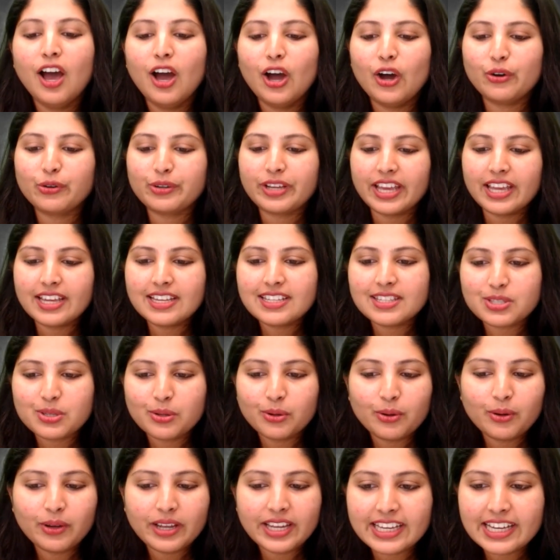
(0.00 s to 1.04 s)
Okay,
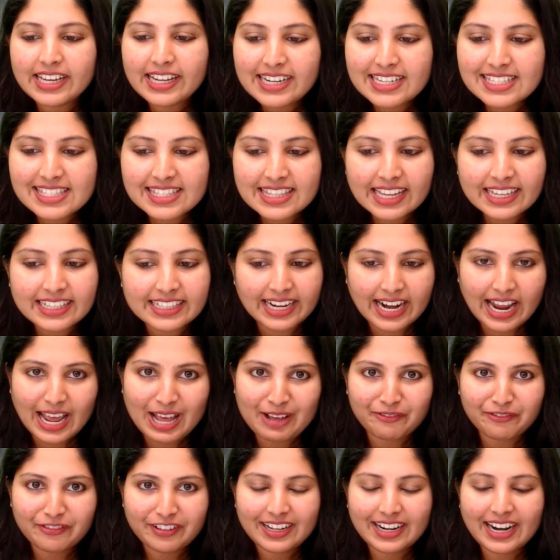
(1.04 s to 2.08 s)
so here is the graph,
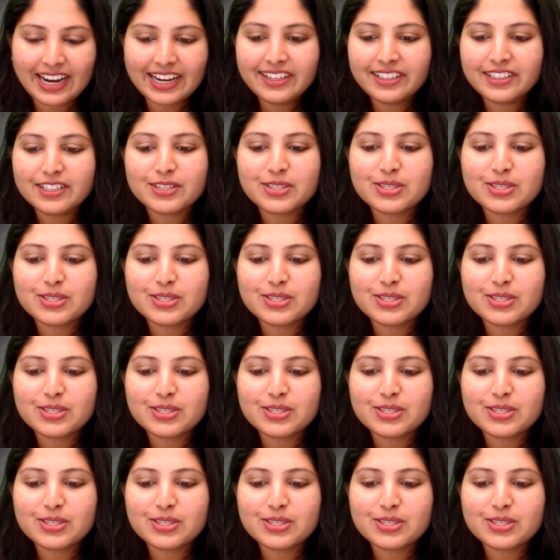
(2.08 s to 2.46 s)
right?